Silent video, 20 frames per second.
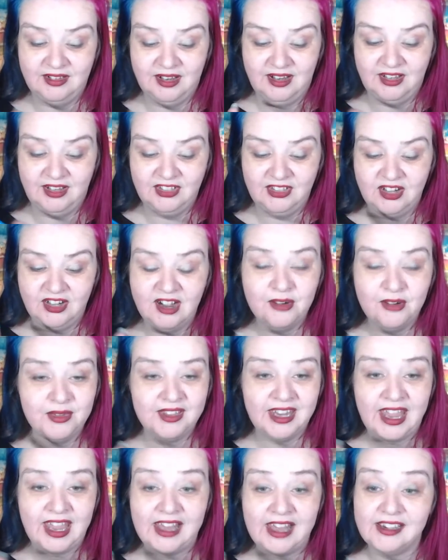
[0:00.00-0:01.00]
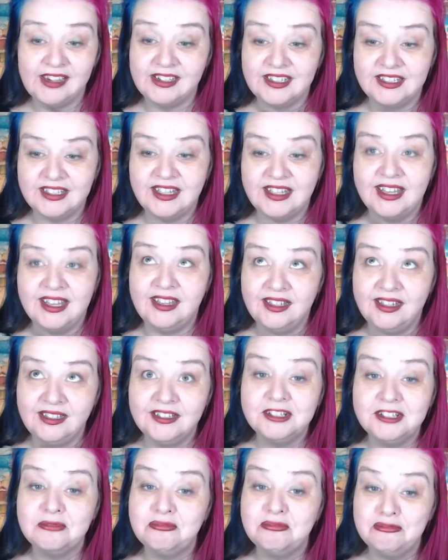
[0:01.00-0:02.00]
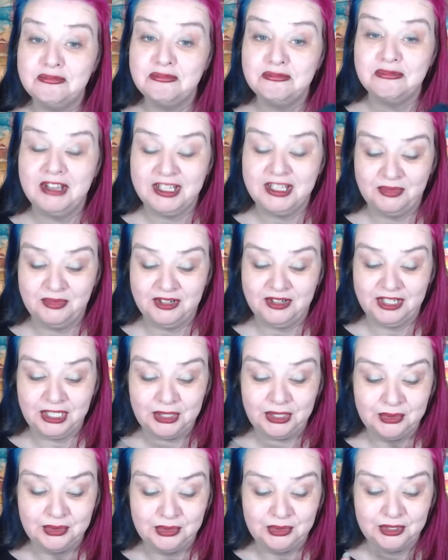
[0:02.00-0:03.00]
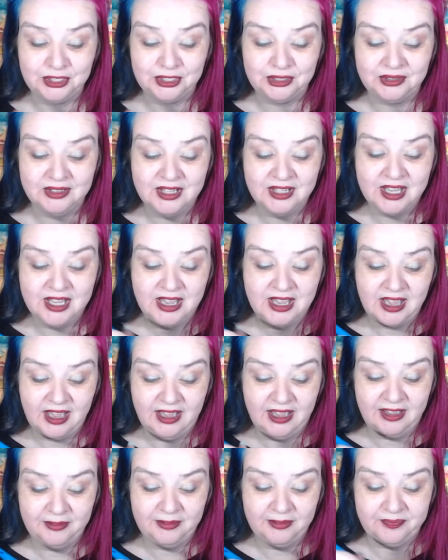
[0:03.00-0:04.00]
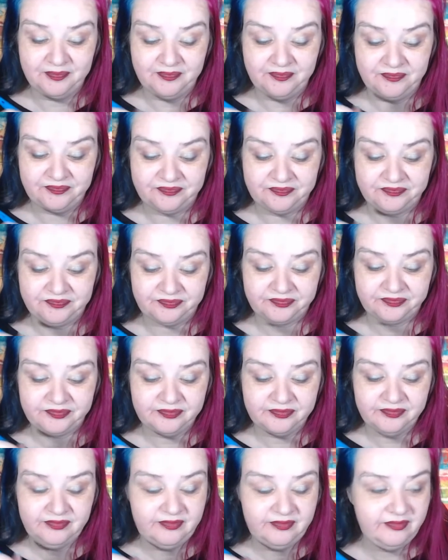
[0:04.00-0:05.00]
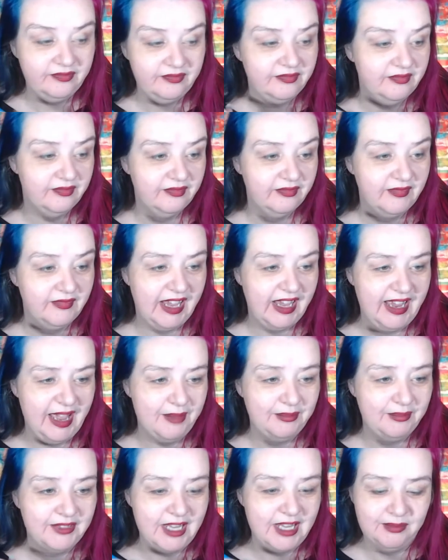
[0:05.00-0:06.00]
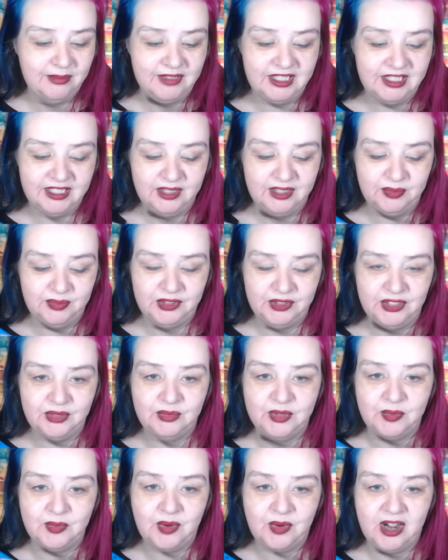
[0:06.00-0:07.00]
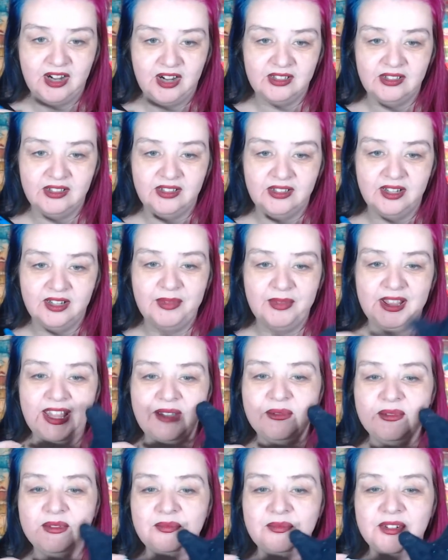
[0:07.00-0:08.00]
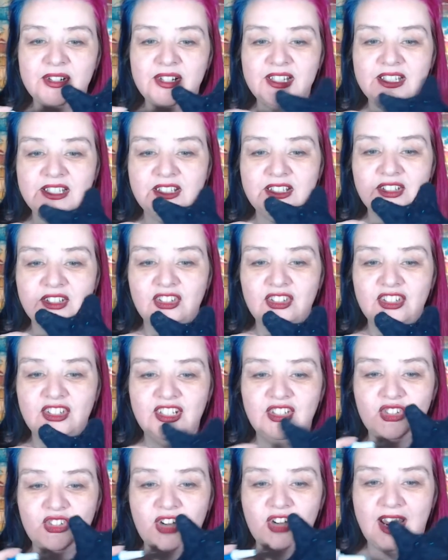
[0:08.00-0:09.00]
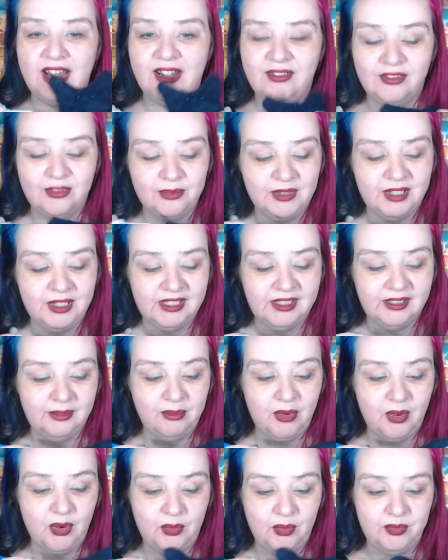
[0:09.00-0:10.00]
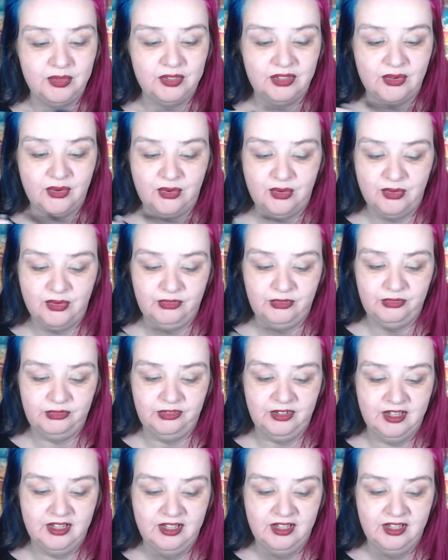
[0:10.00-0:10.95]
a star with a galaxy in it is pretty cool too. Um, I am tempted to put some sparkle on it, but that would probably just detract from the little pops of